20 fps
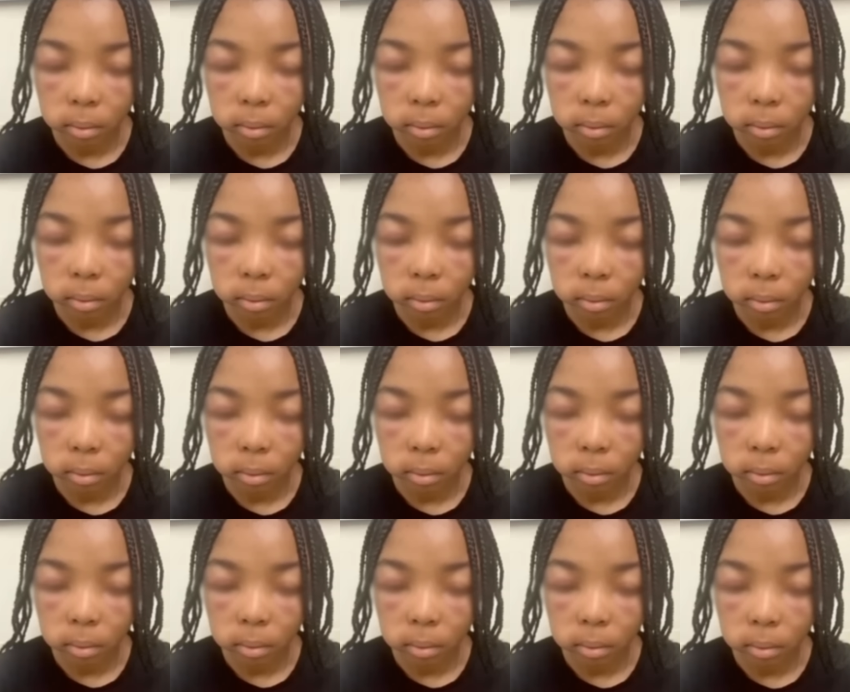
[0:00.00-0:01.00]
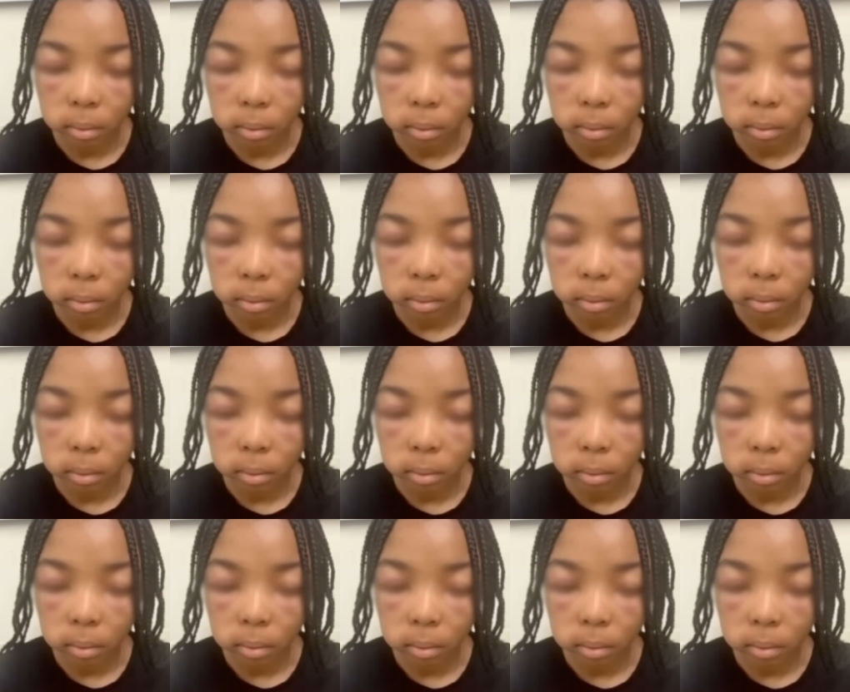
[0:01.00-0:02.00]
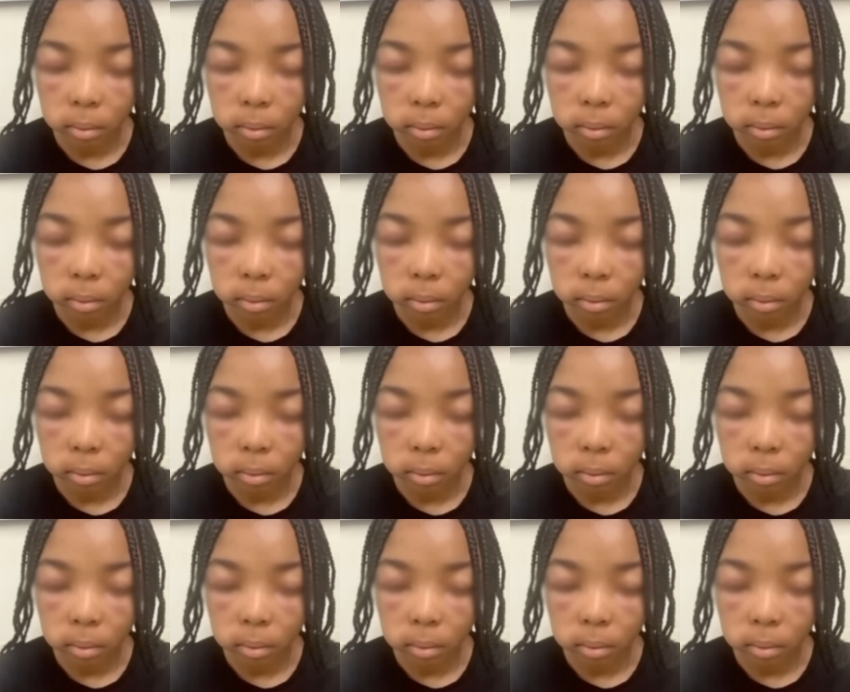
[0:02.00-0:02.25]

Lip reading: No one is speaking in this clip.